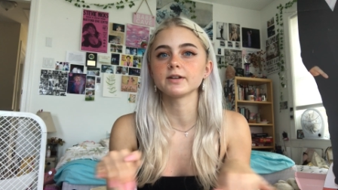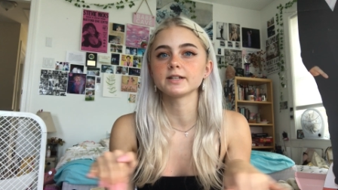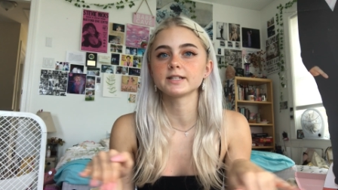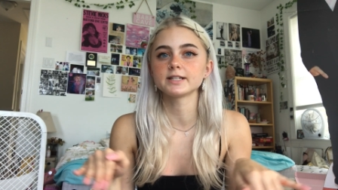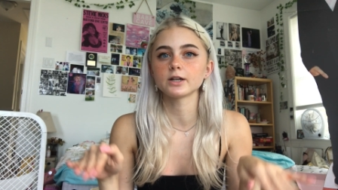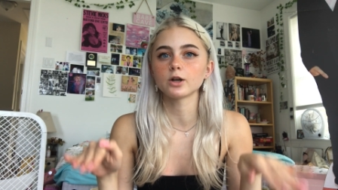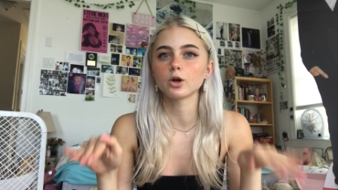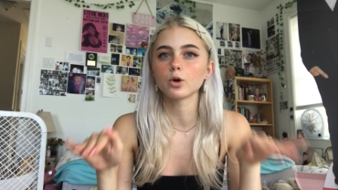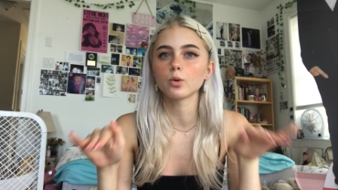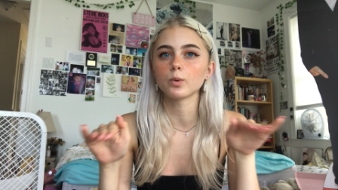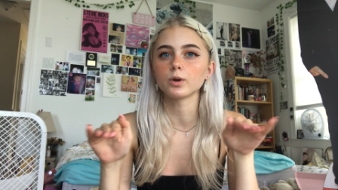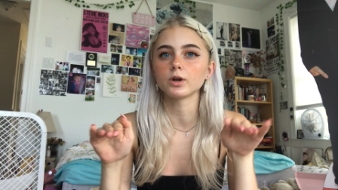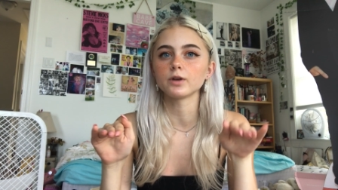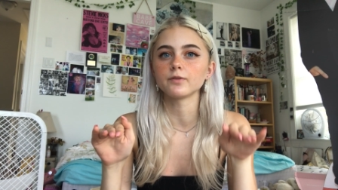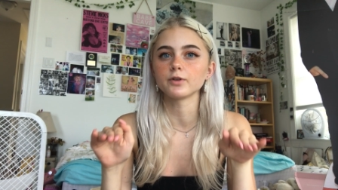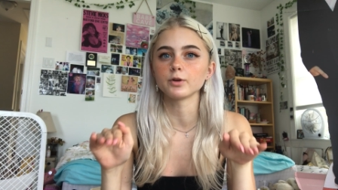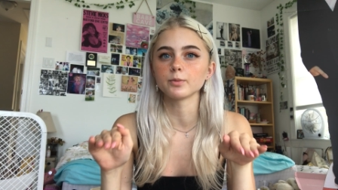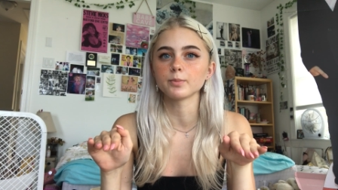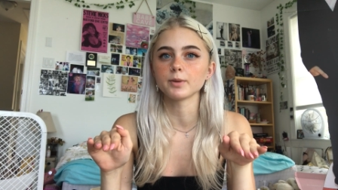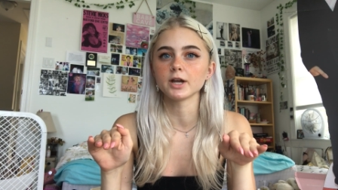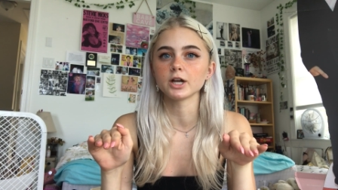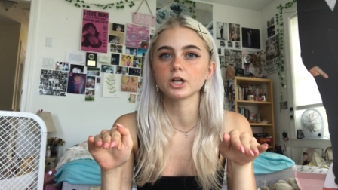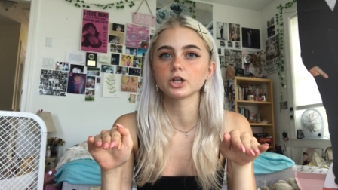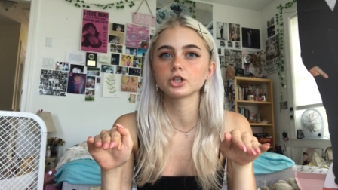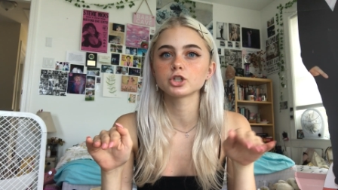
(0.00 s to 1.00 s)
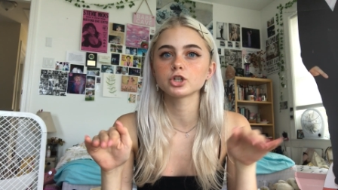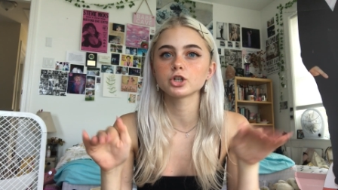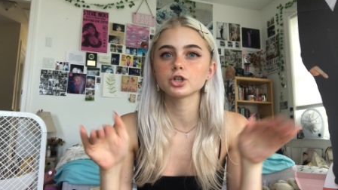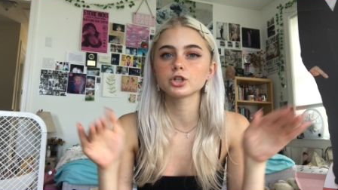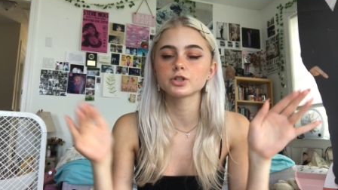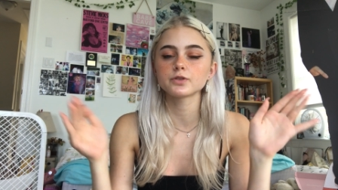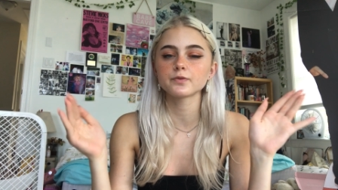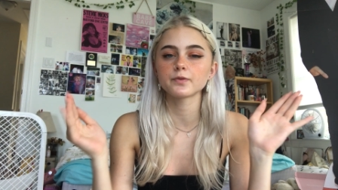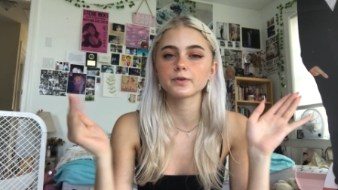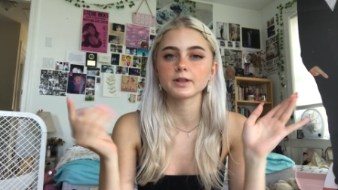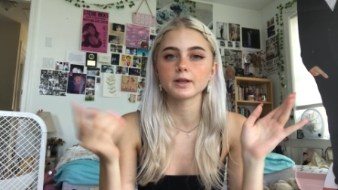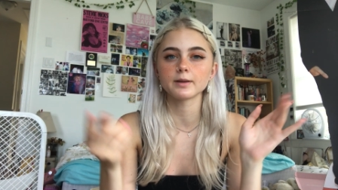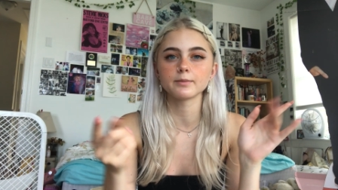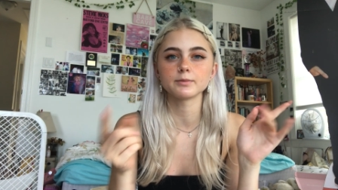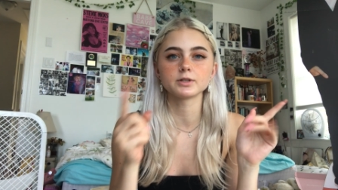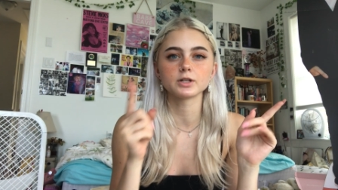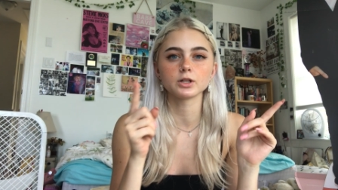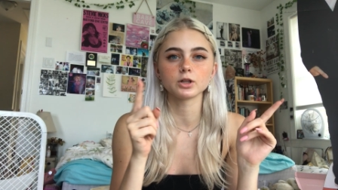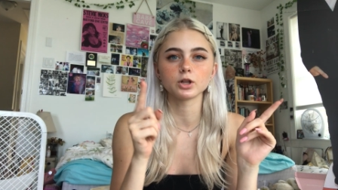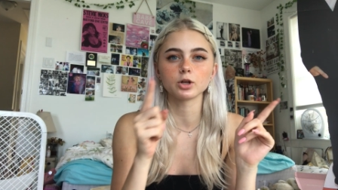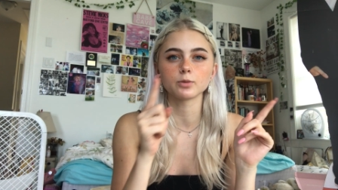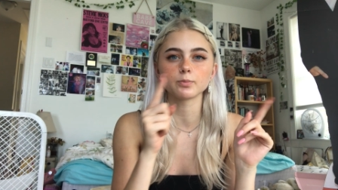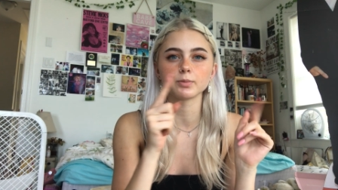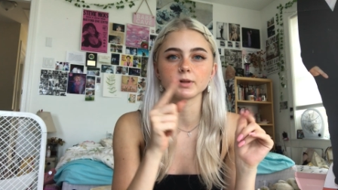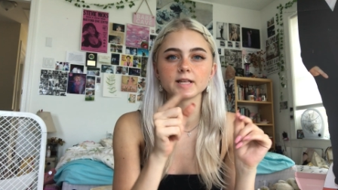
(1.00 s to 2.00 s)
single one of your pictures for them to
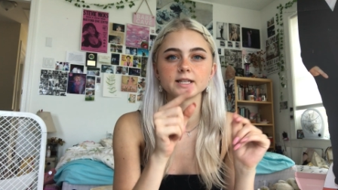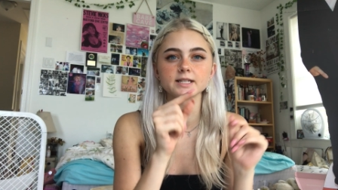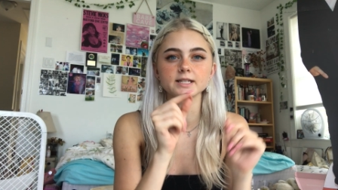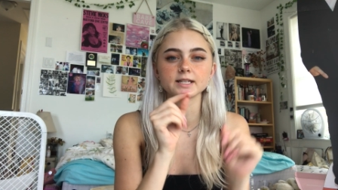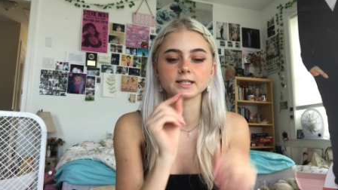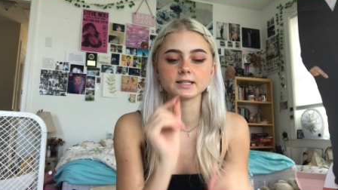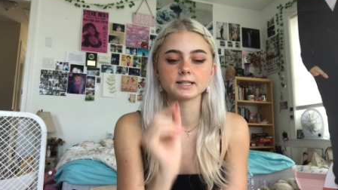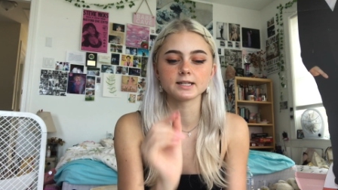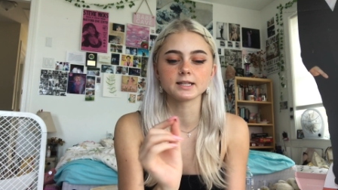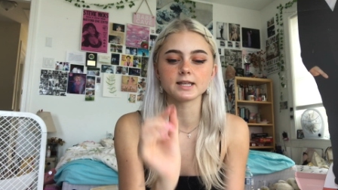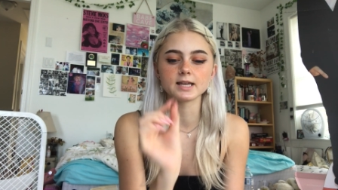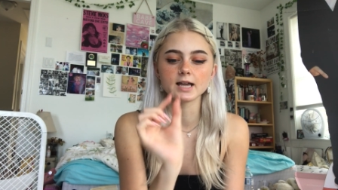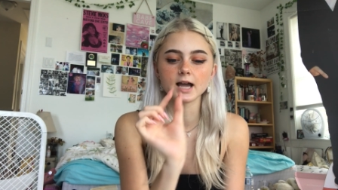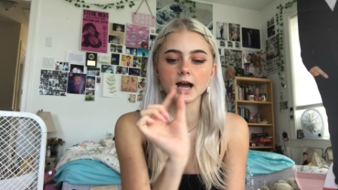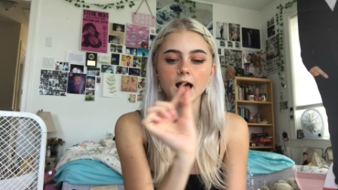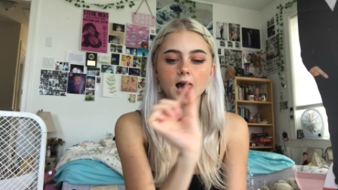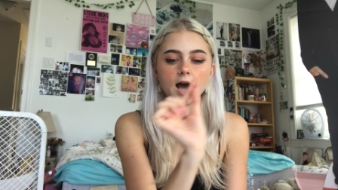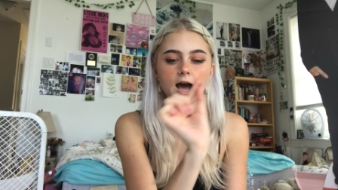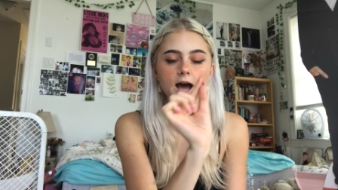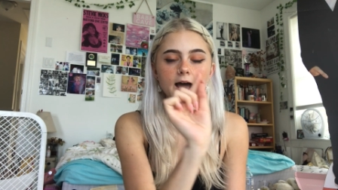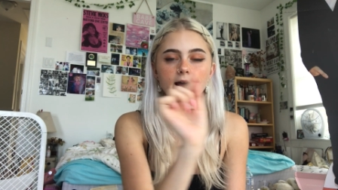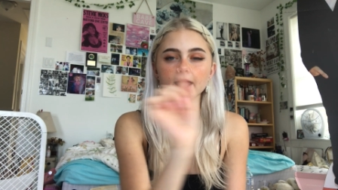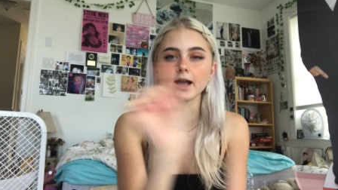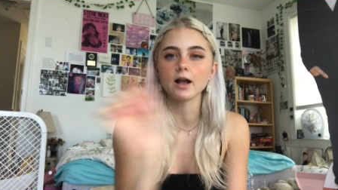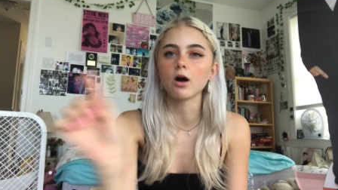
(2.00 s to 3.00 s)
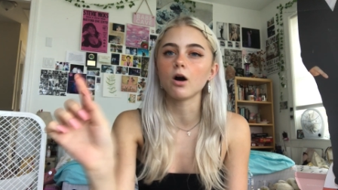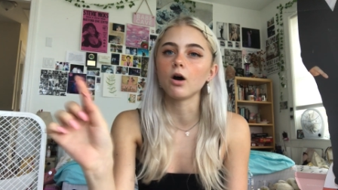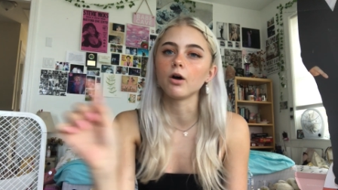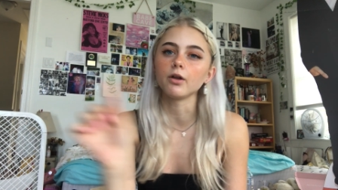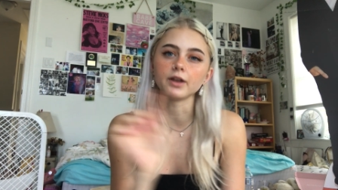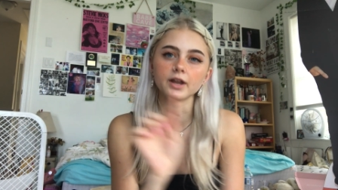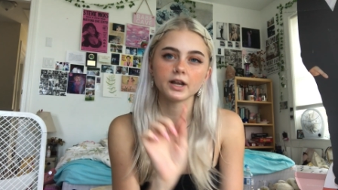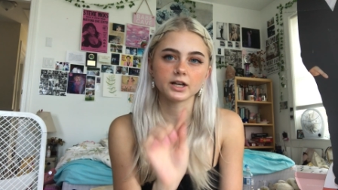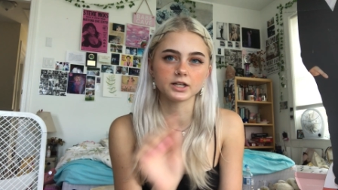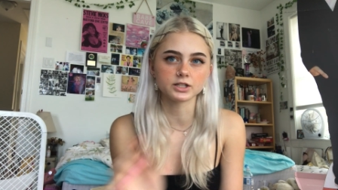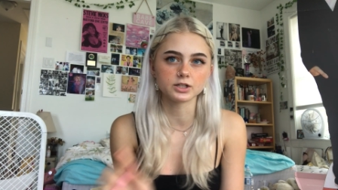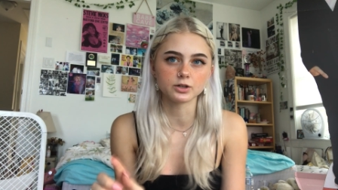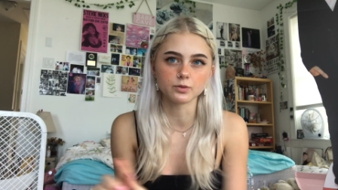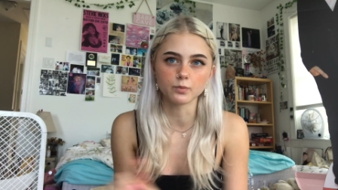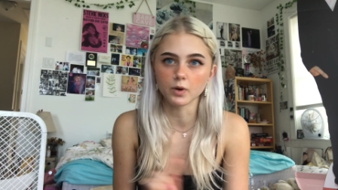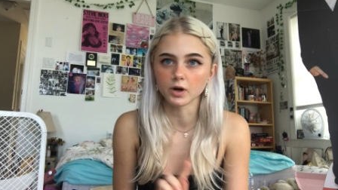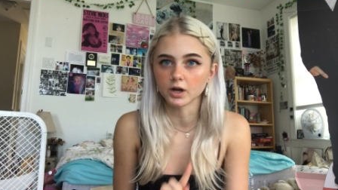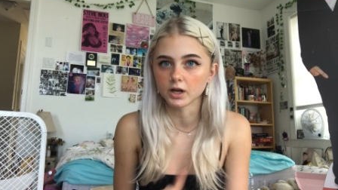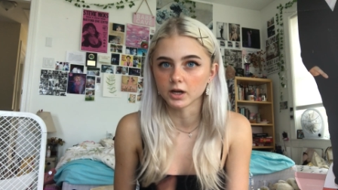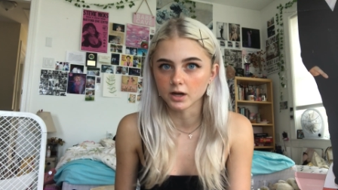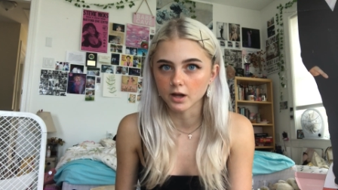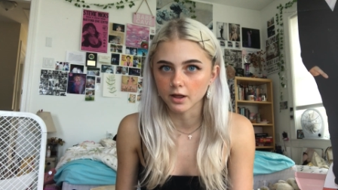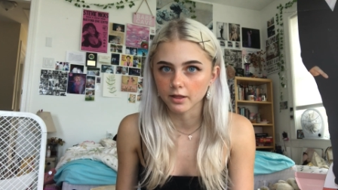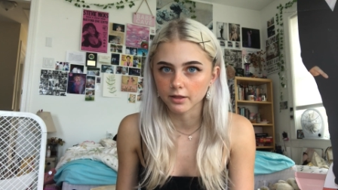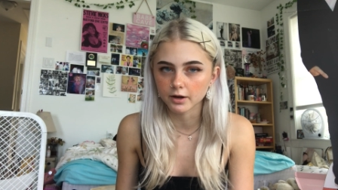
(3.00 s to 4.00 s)
look pleasing to the eye all next to one
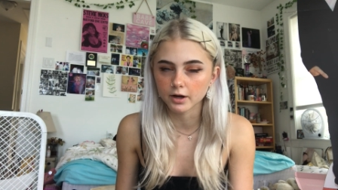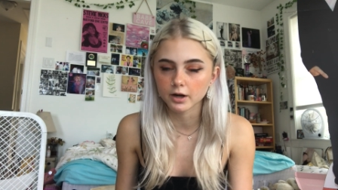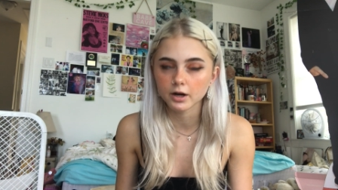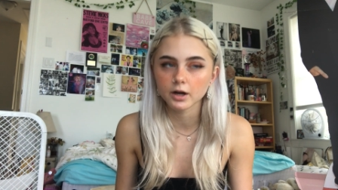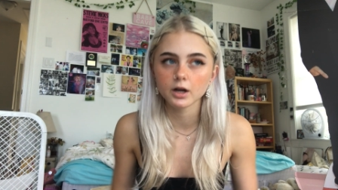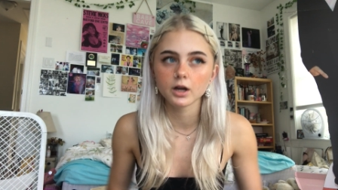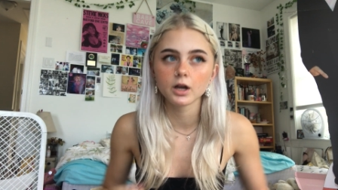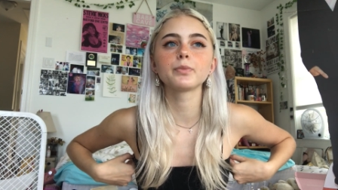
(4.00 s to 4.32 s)
another.